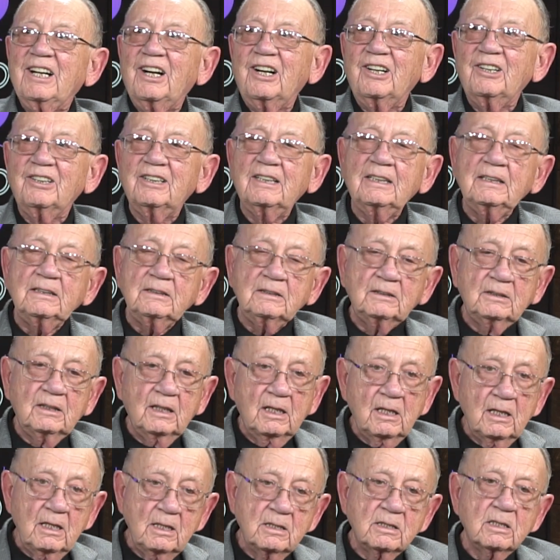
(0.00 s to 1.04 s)
All right. And
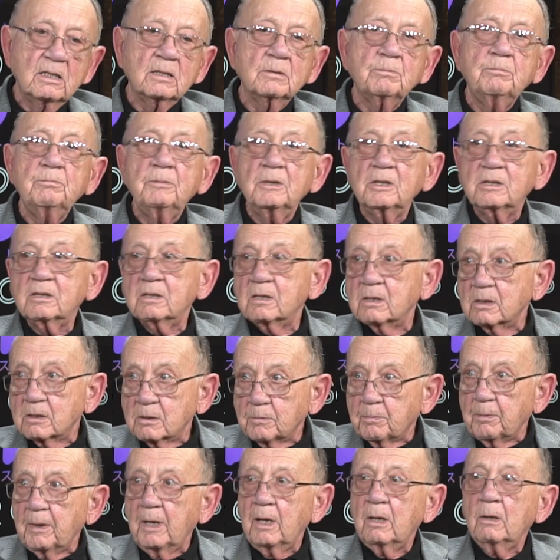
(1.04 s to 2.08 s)
then he says, Mr.
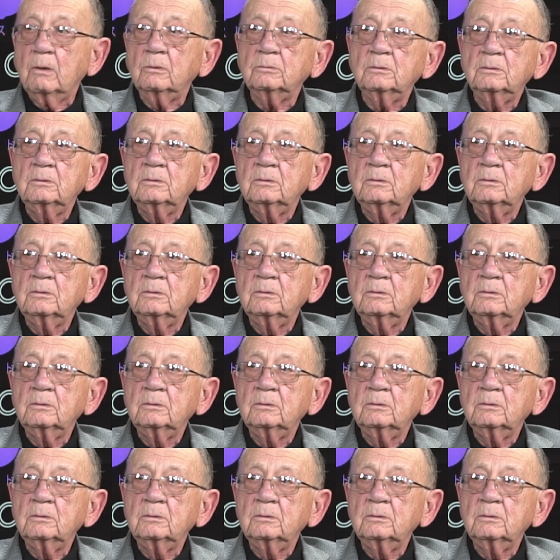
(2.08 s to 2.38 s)
Spado,